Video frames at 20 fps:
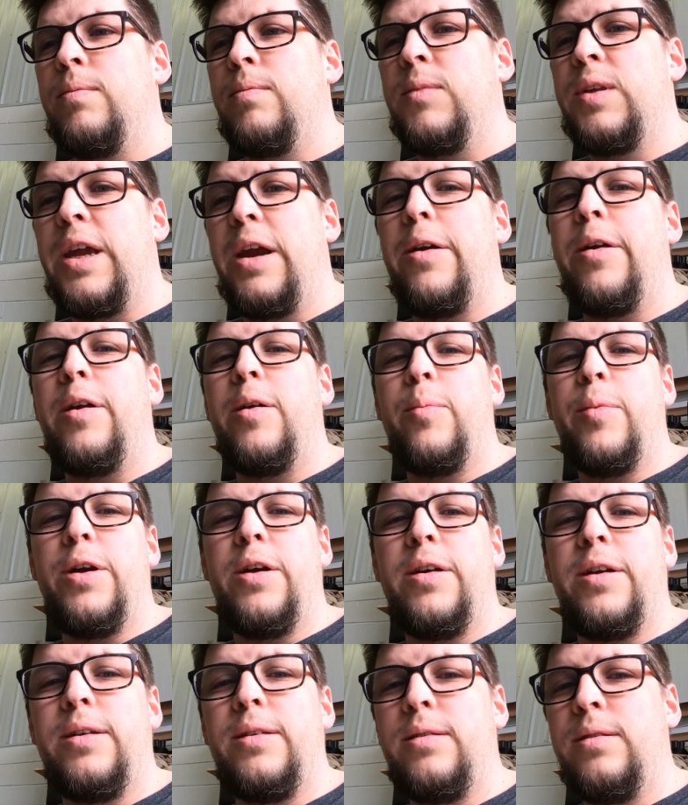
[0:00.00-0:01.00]
carrier
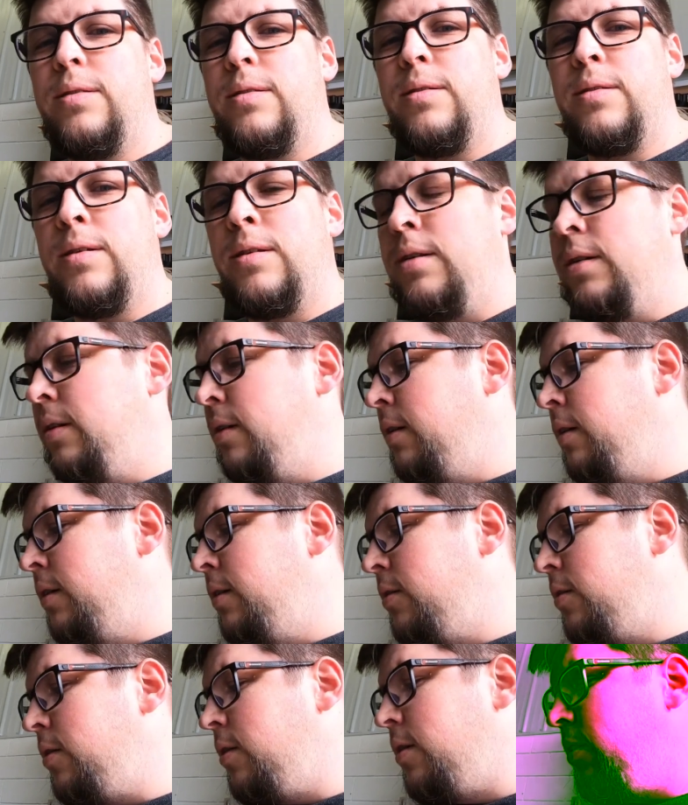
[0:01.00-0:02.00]
bearing
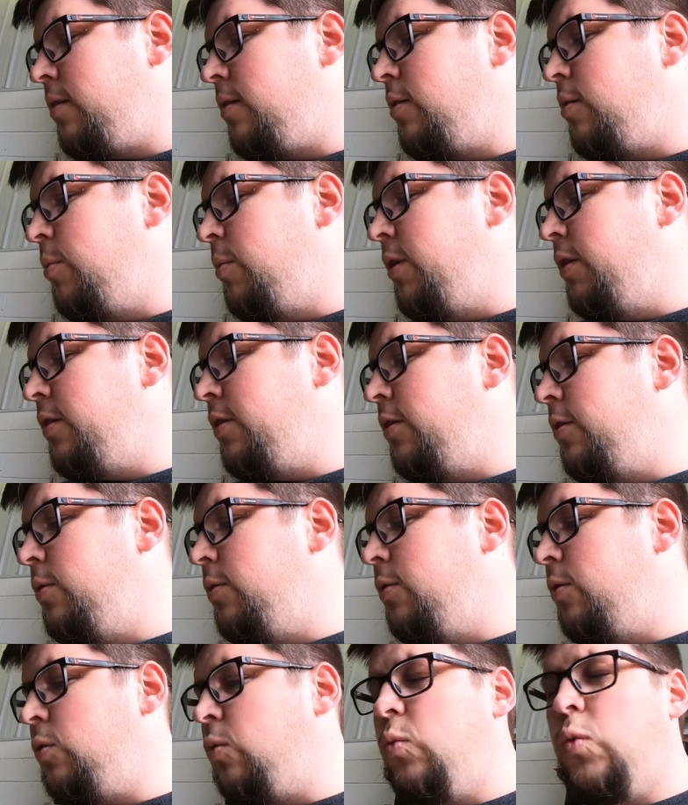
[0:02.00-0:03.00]
is causing some
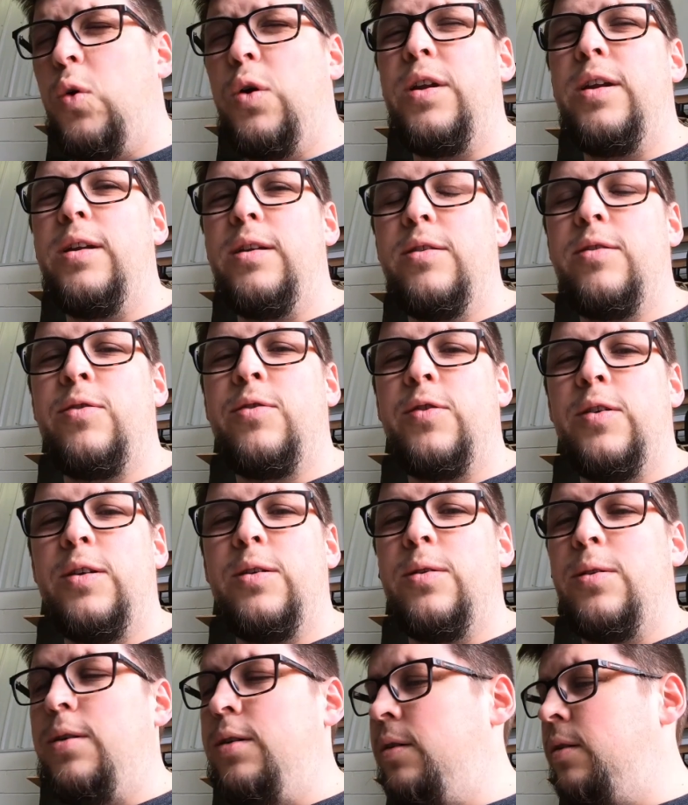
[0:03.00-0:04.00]
issues. One is
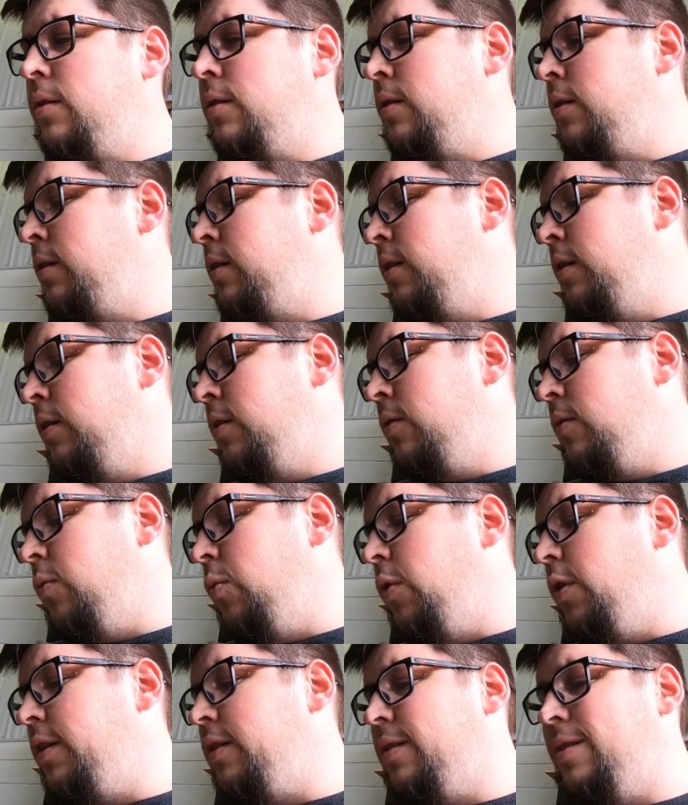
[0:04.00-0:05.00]
filled,
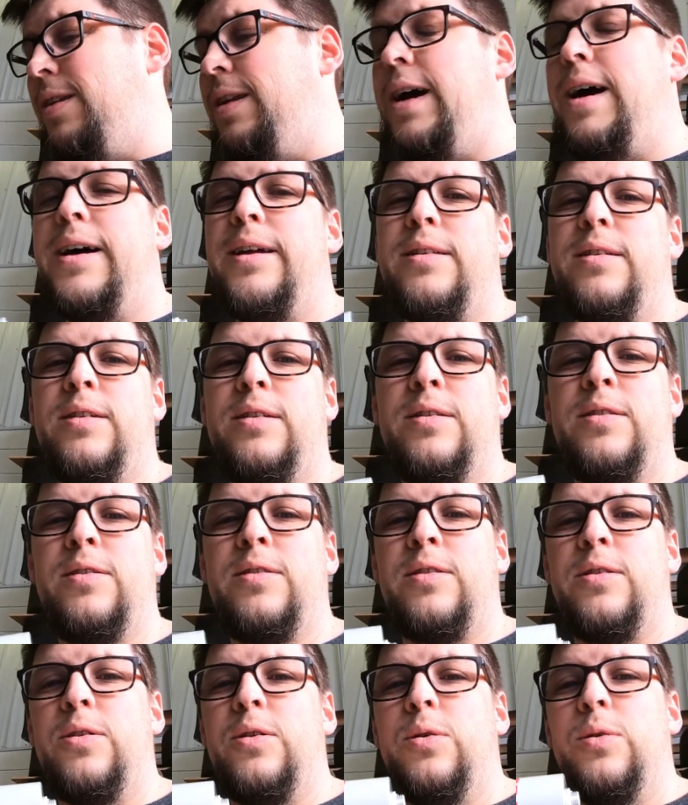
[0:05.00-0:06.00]
one is not.
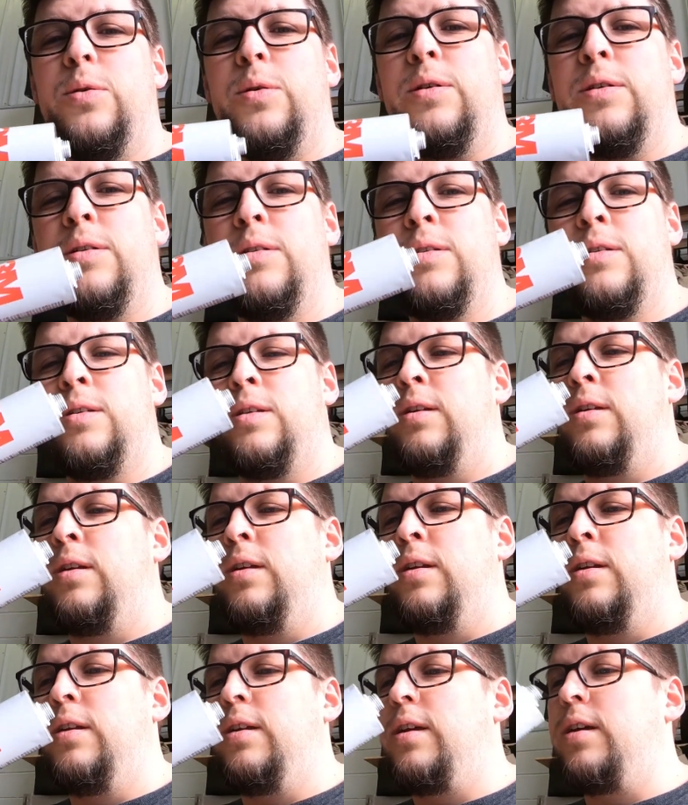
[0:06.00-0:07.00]
So
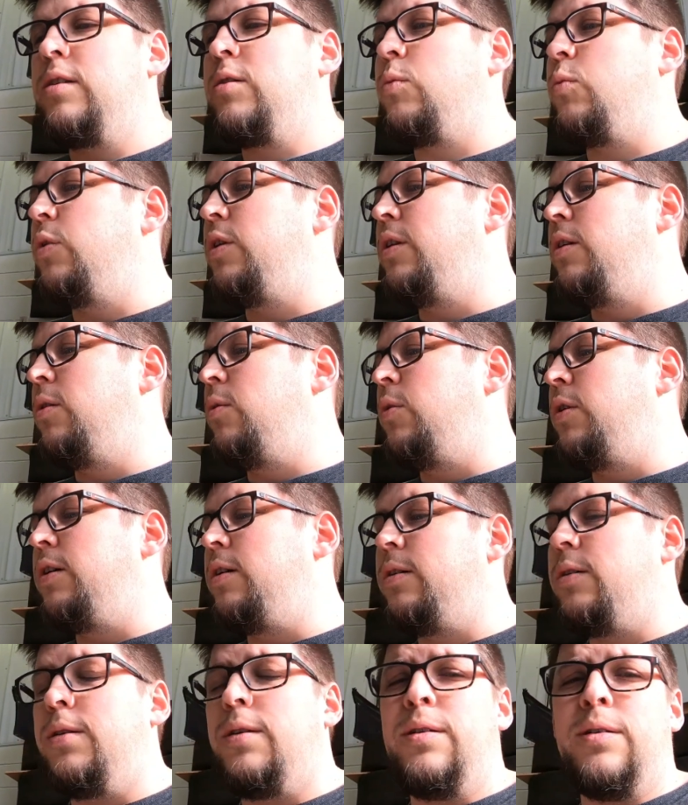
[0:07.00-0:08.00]
got some window
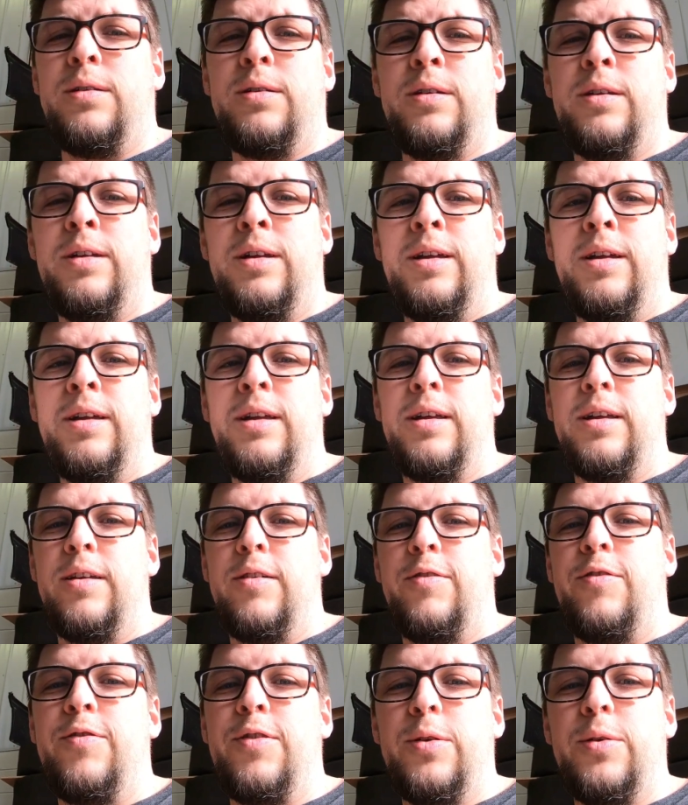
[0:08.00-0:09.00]
weld,
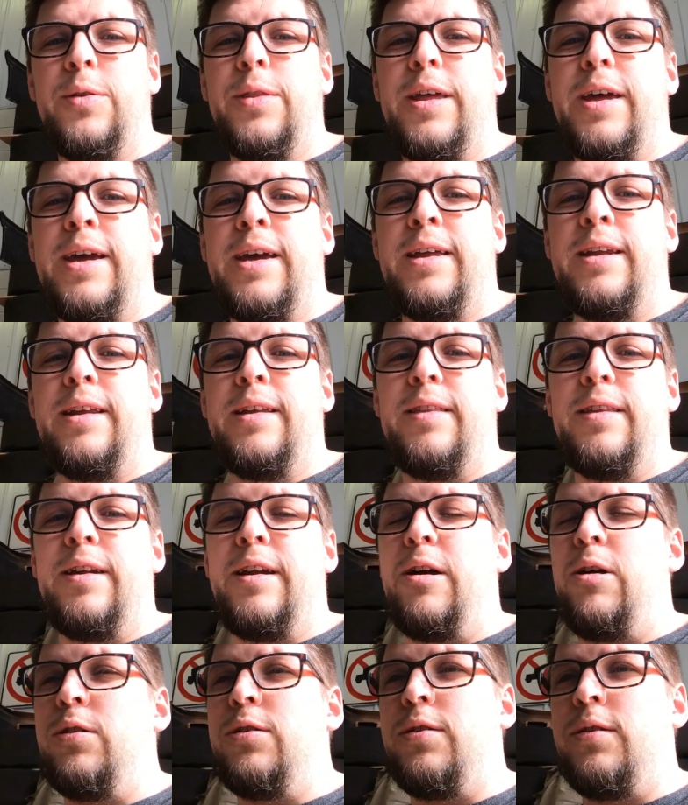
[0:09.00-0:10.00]
gonna fill that, and then
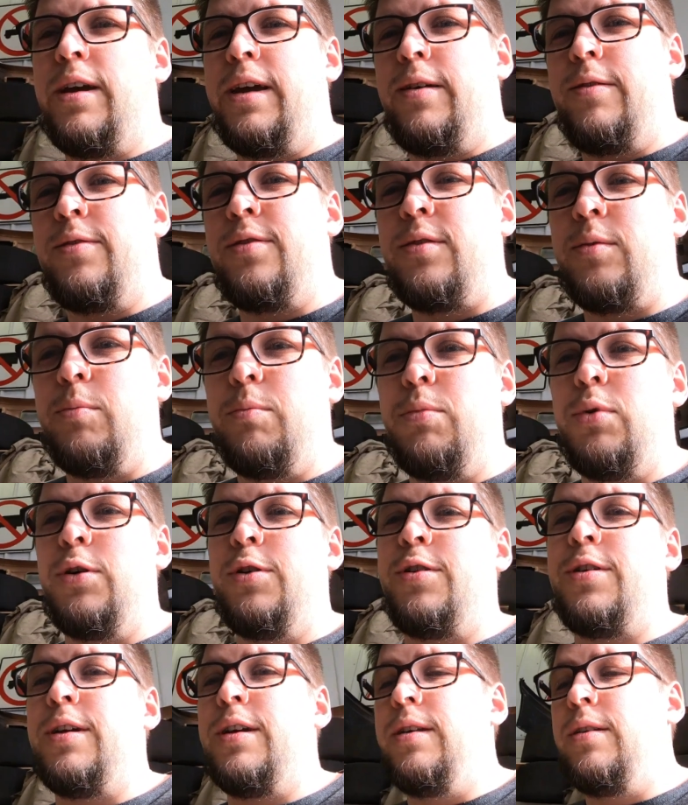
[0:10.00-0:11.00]
I also have some
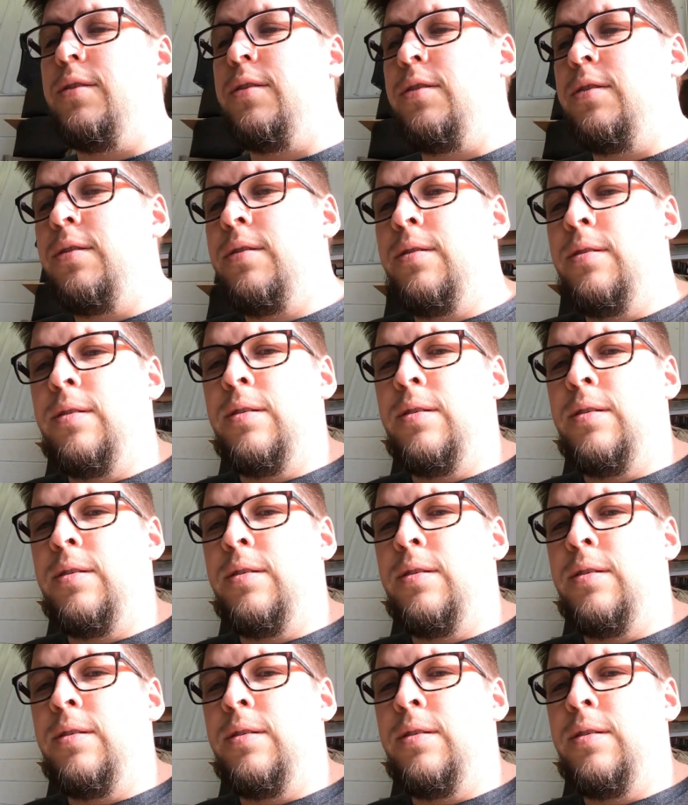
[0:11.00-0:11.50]
bushings,